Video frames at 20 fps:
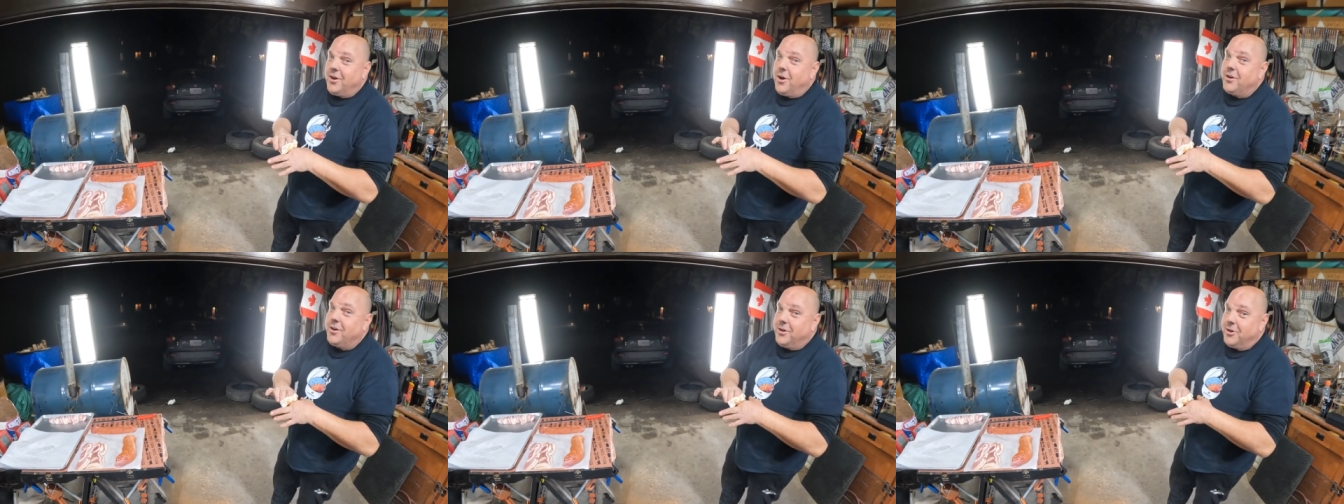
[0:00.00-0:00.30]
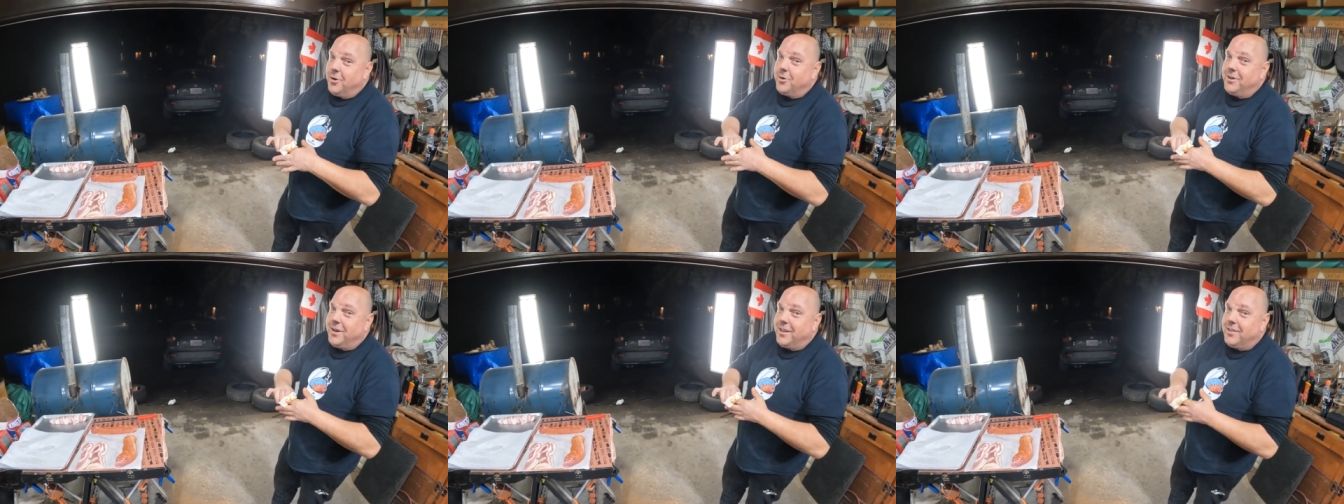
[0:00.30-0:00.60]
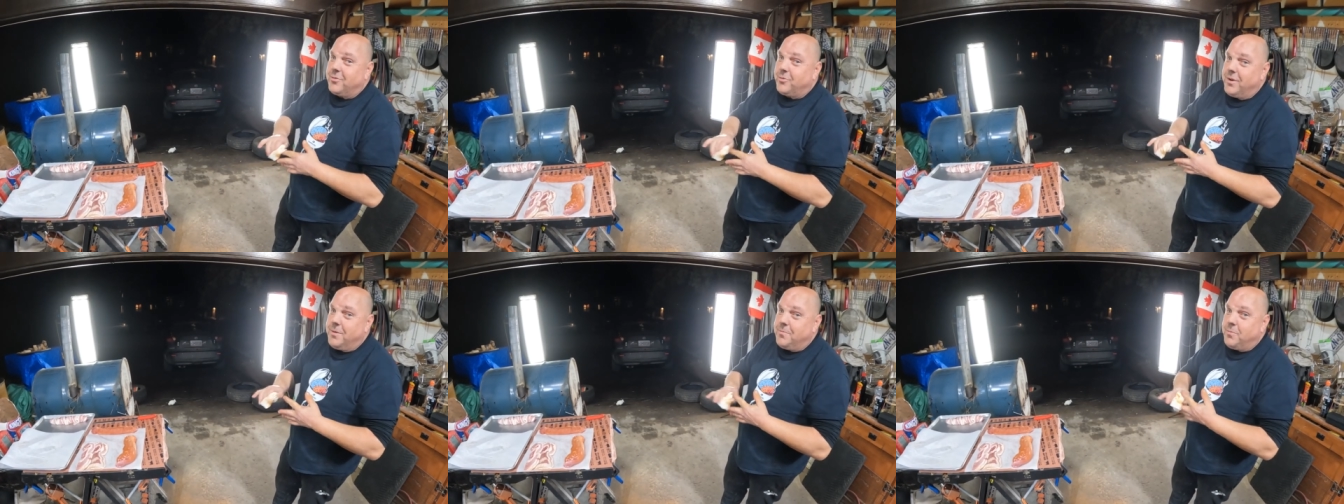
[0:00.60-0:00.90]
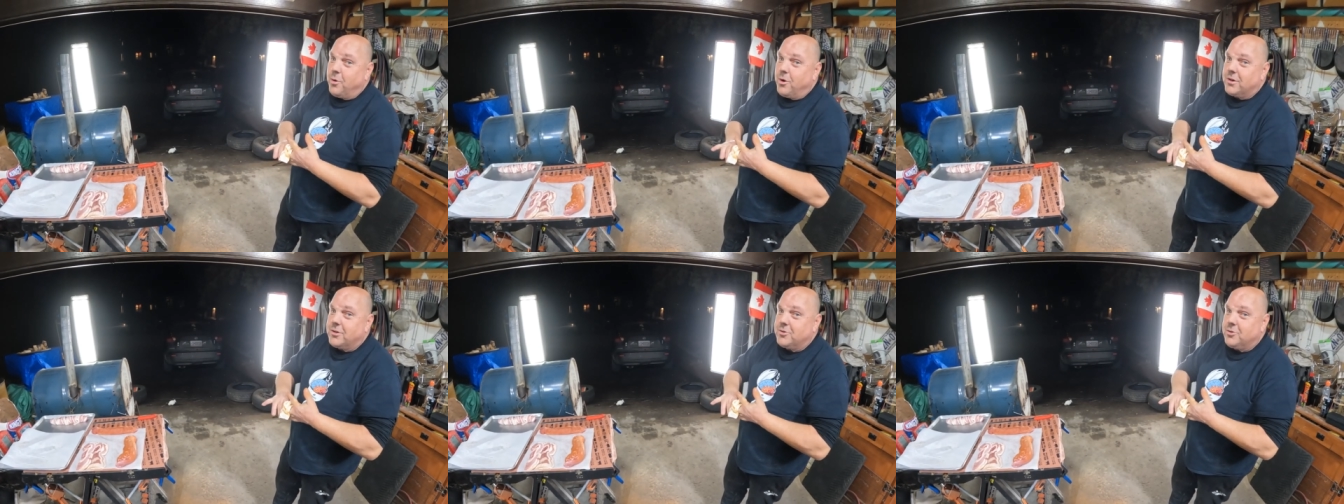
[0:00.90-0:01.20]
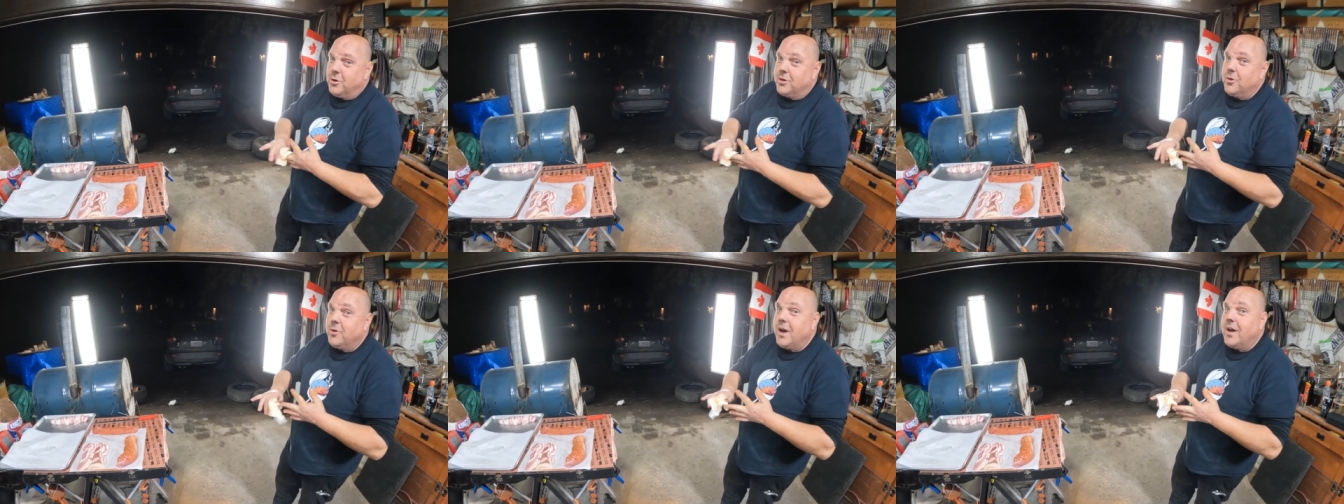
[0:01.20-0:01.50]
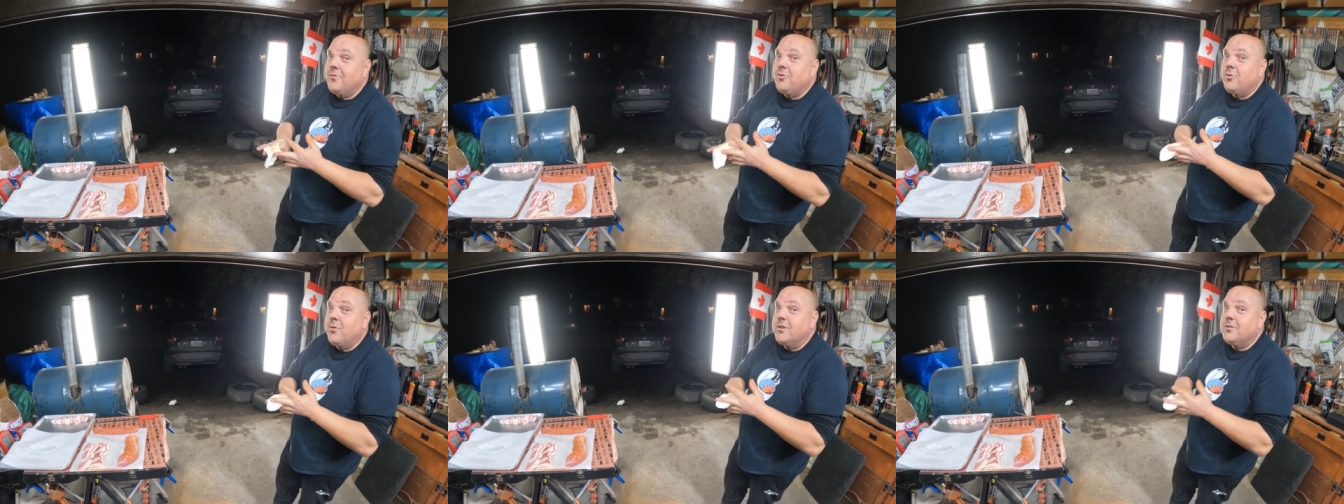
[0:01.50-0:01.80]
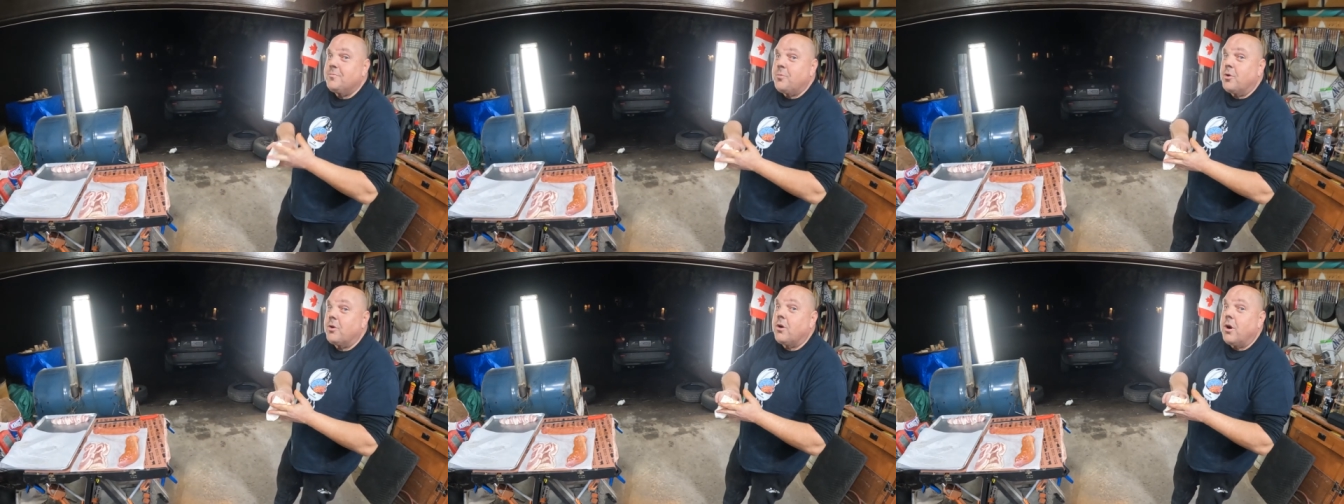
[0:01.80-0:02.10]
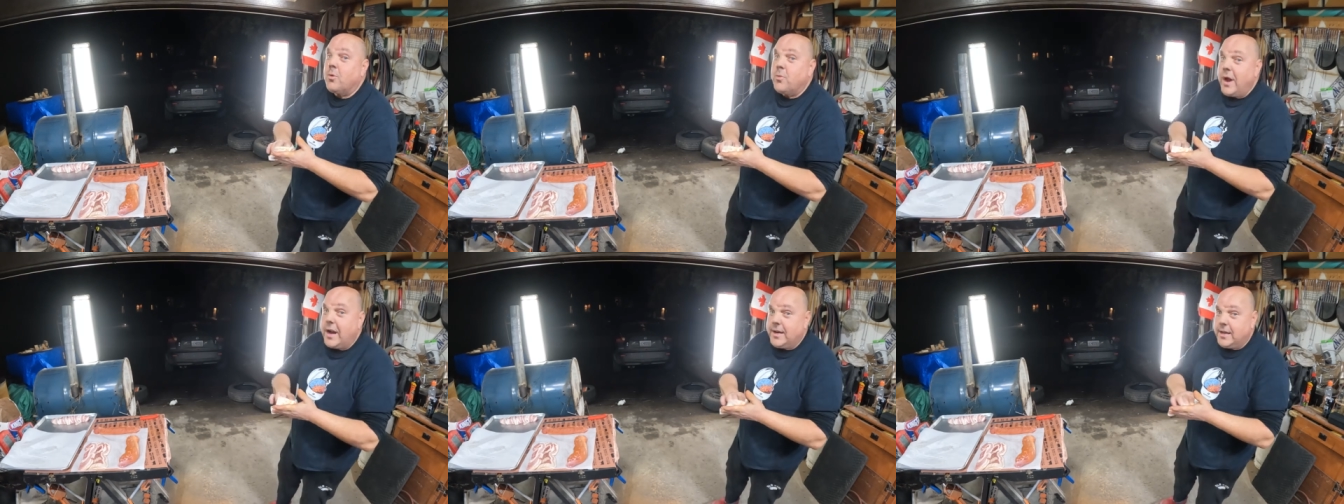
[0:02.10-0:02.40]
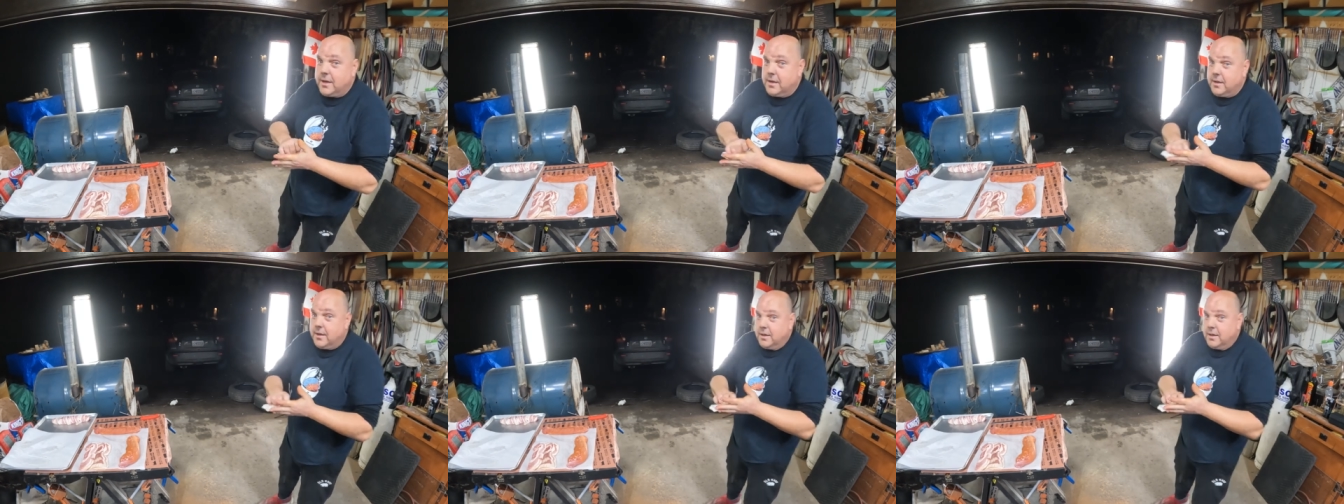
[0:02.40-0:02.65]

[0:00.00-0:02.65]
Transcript: no, you don't need 3 porks, Joel. You have too much pork already.